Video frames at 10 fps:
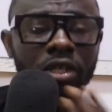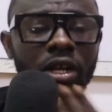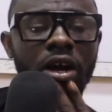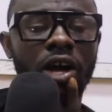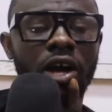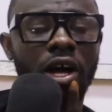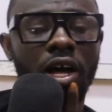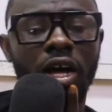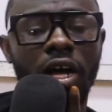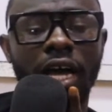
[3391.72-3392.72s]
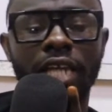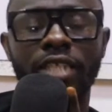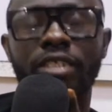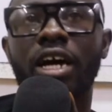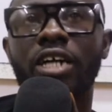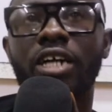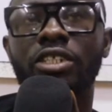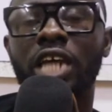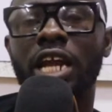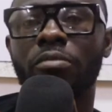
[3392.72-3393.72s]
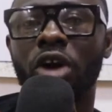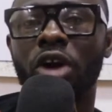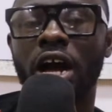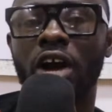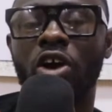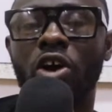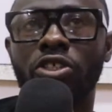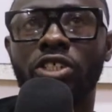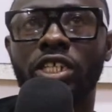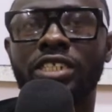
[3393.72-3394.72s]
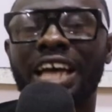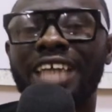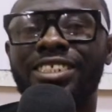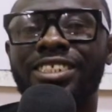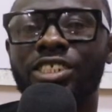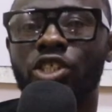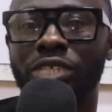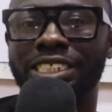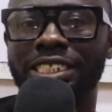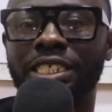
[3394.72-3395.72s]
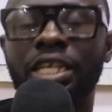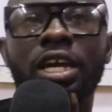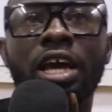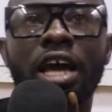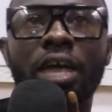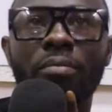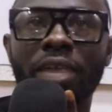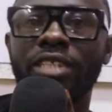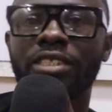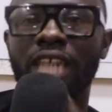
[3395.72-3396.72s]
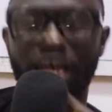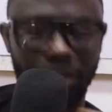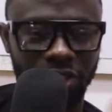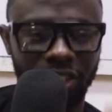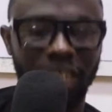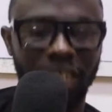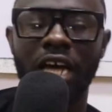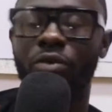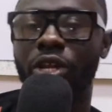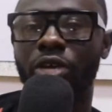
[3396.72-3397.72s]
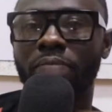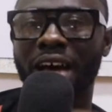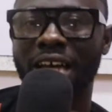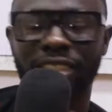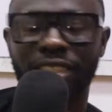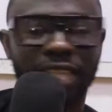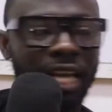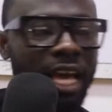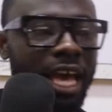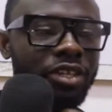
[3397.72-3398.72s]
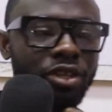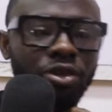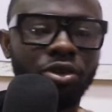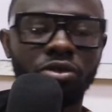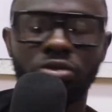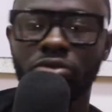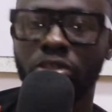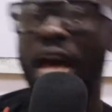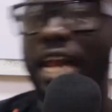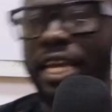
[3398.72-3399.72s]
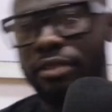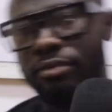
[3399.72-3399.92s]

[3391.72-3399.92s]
uh, and uh, Charlie Munger calls it assiduity. It means that you sit down with your bat and you study.